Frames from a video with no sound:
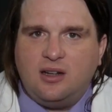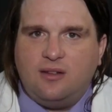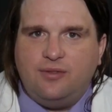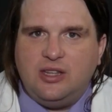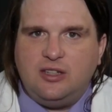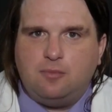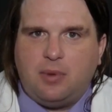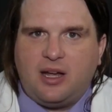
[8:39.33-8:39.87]
of
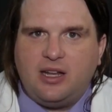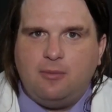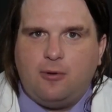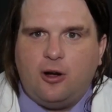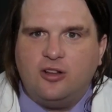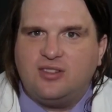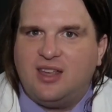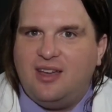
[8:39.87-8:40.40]
these body
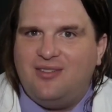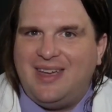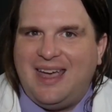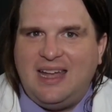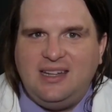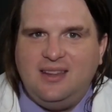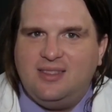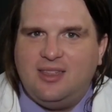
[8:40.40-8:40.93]
parts have
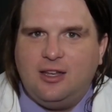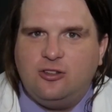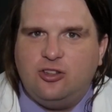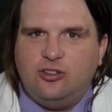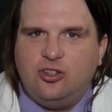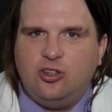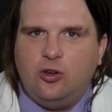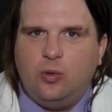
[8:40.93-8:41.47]
anything to
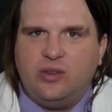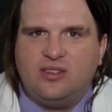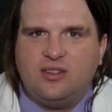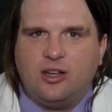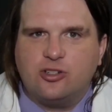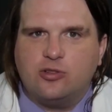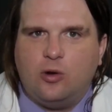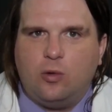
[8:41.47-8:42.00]
do with
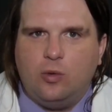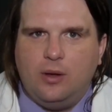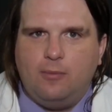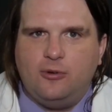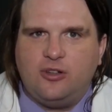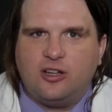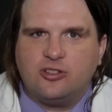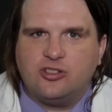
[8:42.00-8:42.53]
sexual
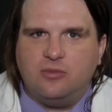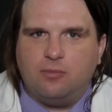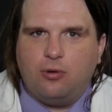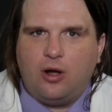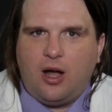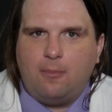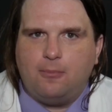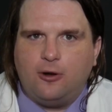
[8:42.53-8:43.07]
reproduction
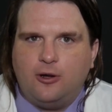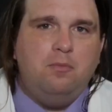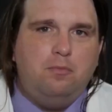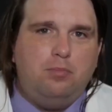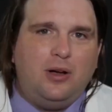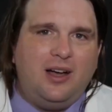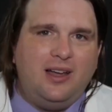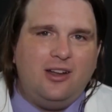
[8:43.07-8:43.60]
proper,
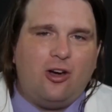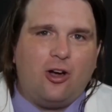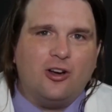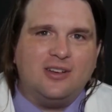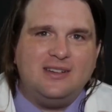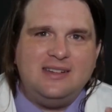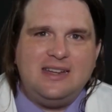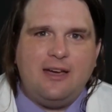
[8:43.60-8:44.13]
but are
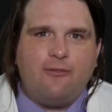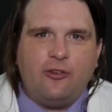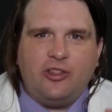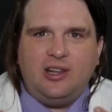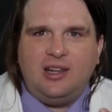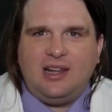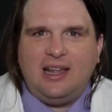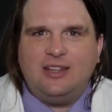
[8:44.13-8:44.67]

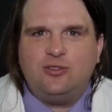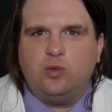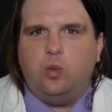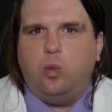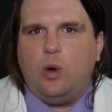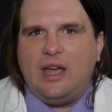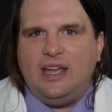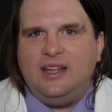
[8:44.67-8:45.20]
nevertheless
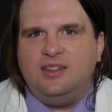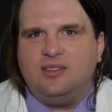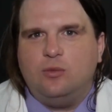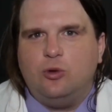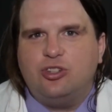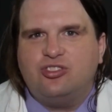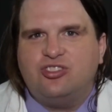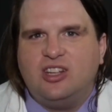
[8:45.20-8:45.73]
ways in
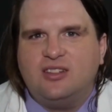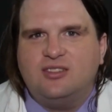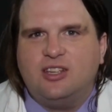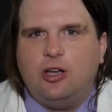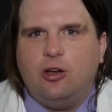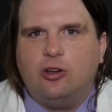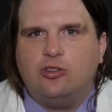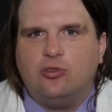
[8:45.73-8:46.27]
which sex
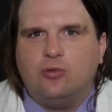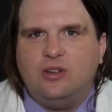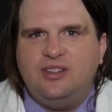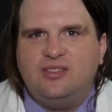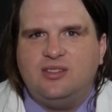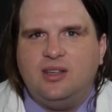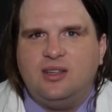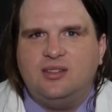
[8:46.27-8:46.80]

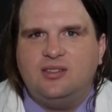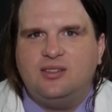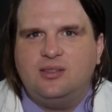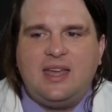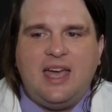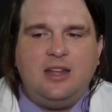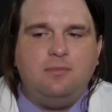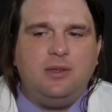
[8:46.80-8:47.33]
characteristics
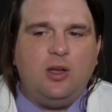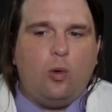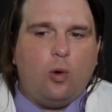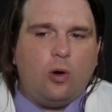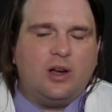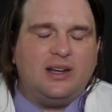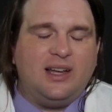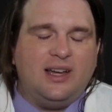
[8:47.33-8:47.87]
can be
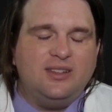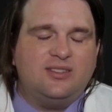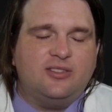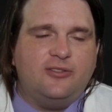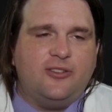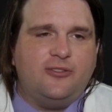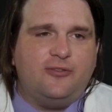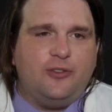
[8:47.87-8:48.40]
organized to
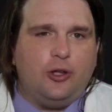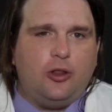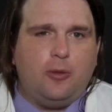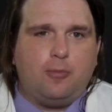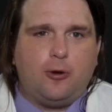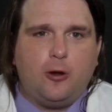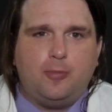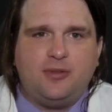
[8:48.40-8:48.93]
fulfill the
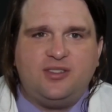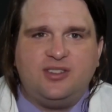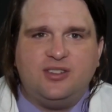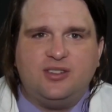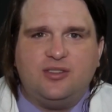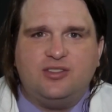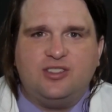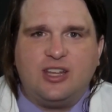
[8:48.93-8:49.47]

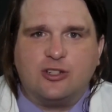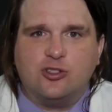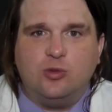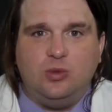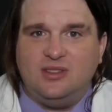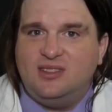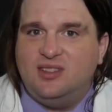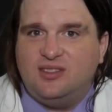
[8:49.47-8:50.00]
purposes of
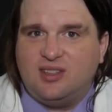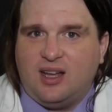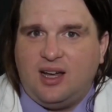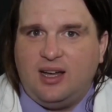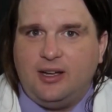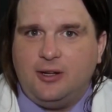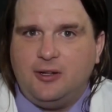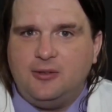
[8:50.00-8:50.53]
sexual
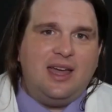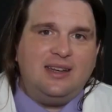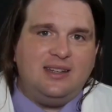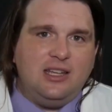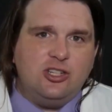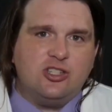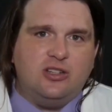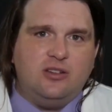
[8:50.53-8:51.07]
desire. And
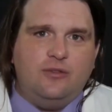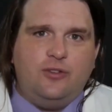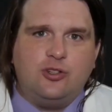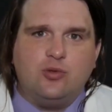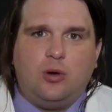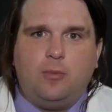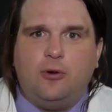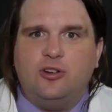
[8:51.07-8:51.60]
each
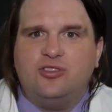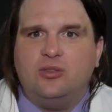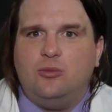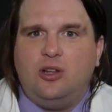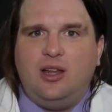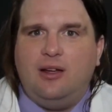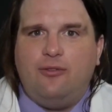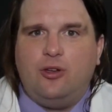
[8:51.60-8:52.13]
individual person
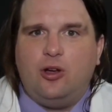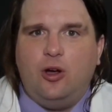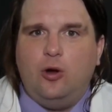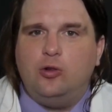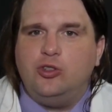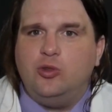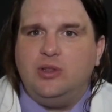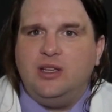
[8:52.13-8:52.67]
will have their
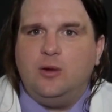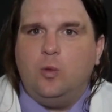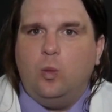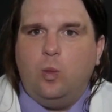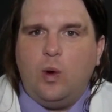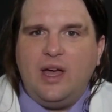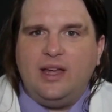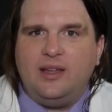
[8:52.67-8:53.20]
own unique
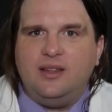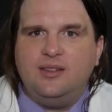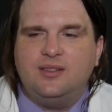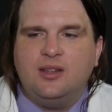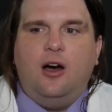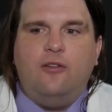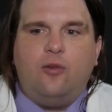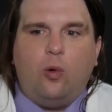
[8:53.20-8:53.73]

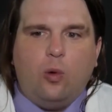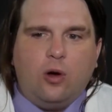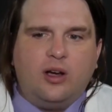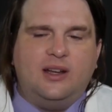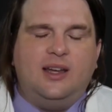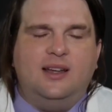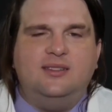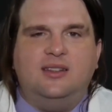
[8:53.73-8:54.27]
ways of
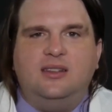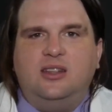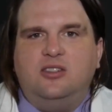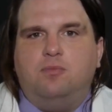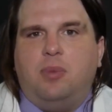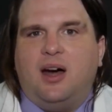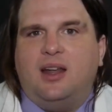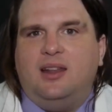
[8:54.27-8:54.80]
organizing these
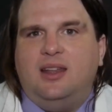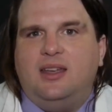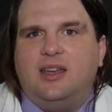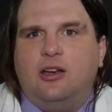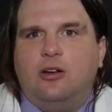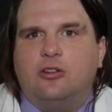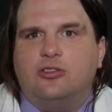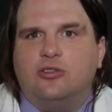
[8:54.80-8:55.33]
bodily
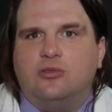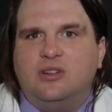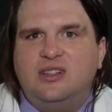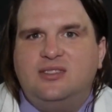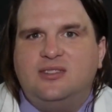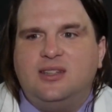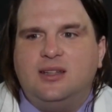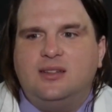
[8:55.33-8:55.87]

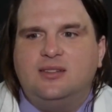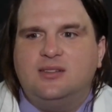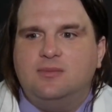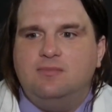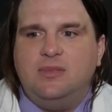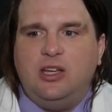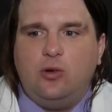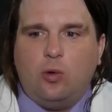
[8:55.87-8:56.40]
characteristics
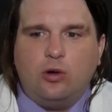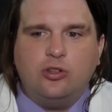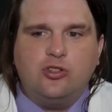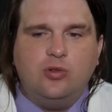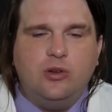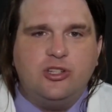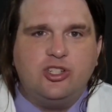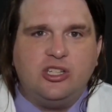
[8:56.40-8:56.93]
in order
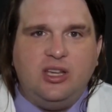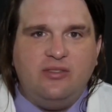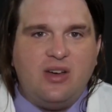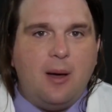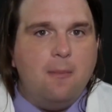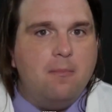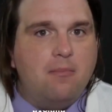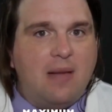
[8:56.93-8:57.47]
to achieve
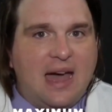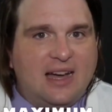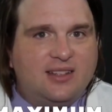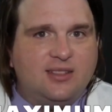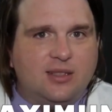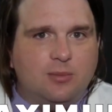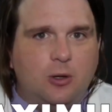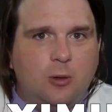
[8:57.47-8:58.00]

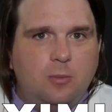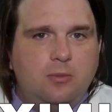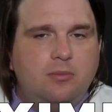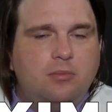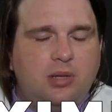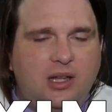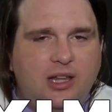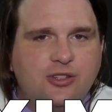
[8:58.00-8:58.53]
maximum
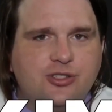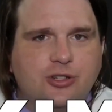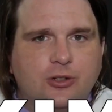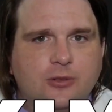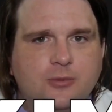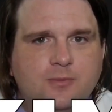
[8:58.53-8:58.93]
pleasure.